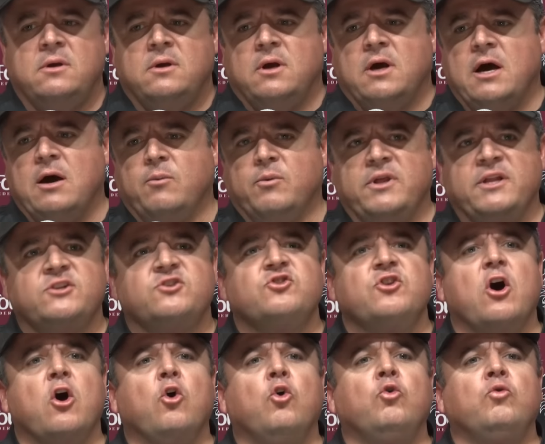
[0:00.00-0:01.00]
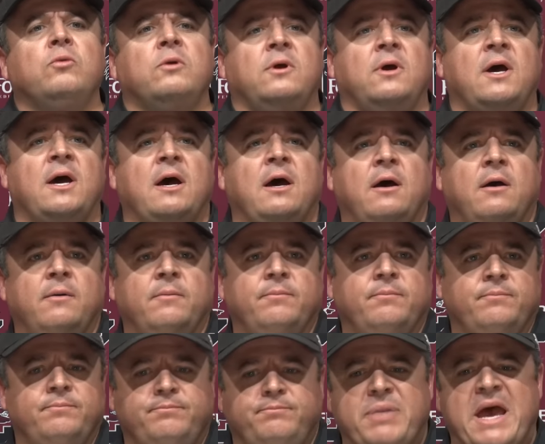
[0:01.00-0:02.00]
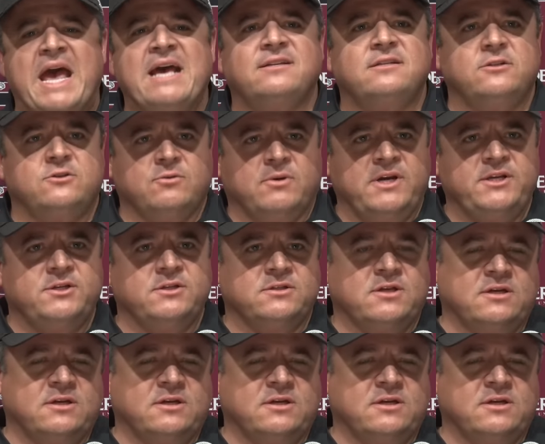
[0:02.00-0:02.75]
when it's known pass situations.